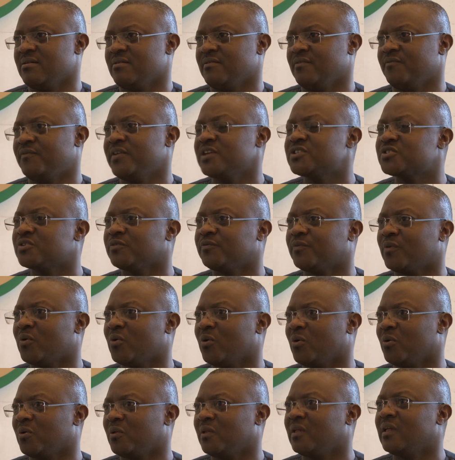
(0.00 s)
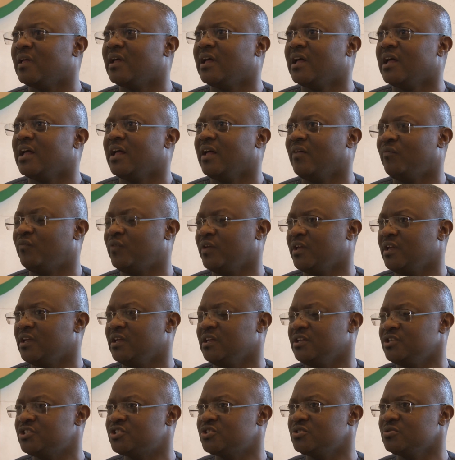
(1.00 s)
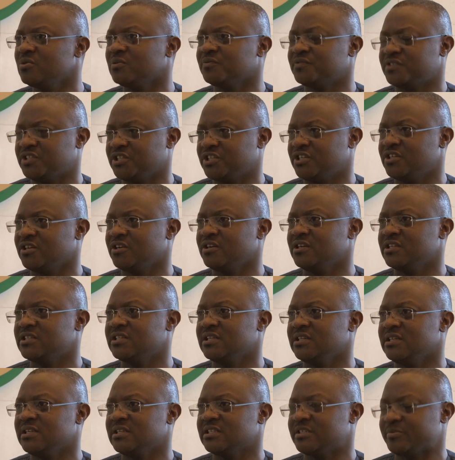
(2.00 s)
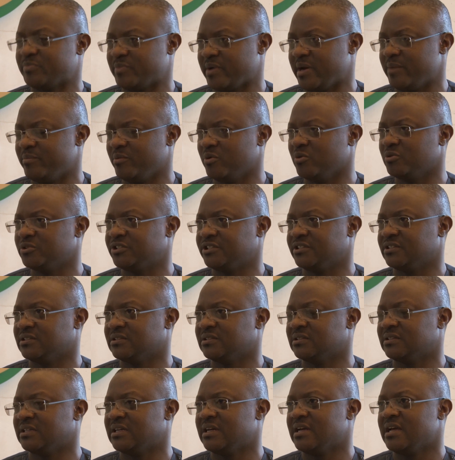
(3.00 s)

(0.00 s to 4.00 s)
First of all, the issue of security is primordial.